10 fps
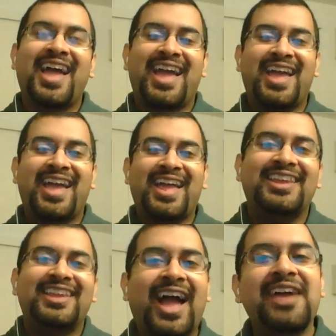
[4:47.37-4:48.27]

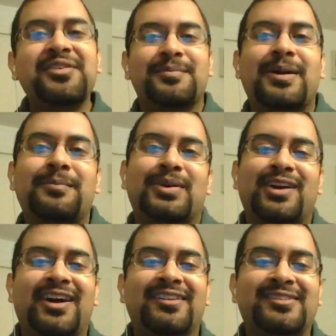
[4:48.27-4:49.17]
I
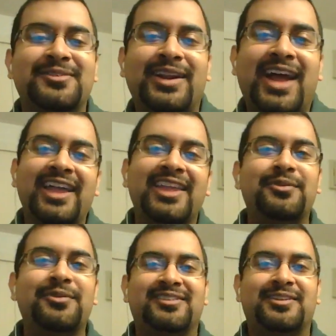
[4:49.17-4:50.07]
remember us when
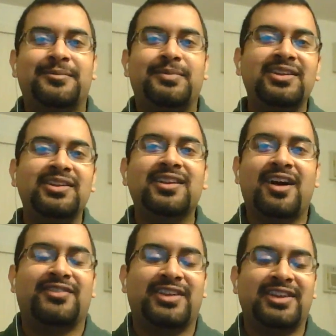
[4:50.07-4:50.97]
IU was in the
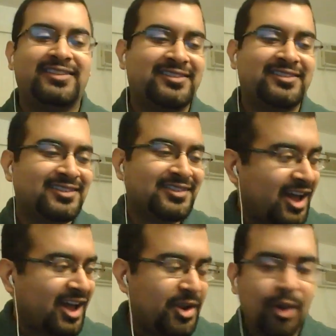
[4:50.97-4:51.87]
middle of its
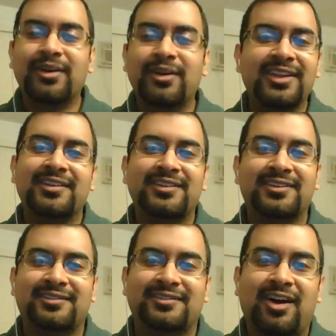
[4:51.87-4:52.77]

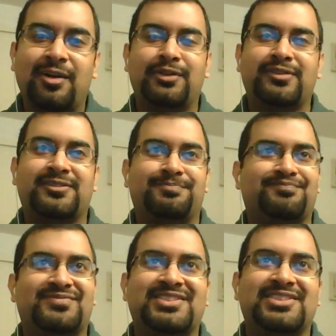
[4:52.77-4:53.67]
annoying,
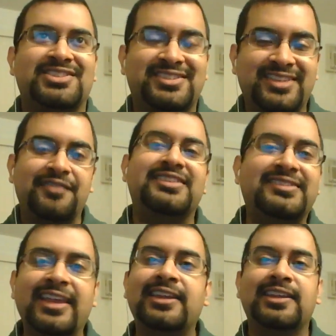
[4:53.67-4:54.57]
almost just
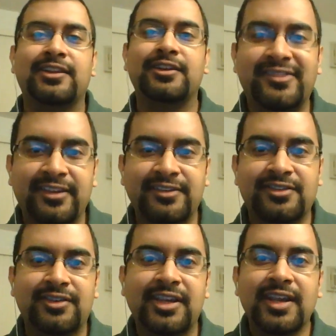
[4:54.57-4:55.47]
devastating
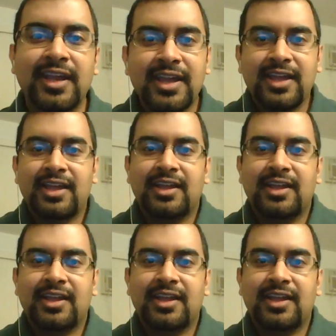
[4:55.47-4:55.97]
losing streak.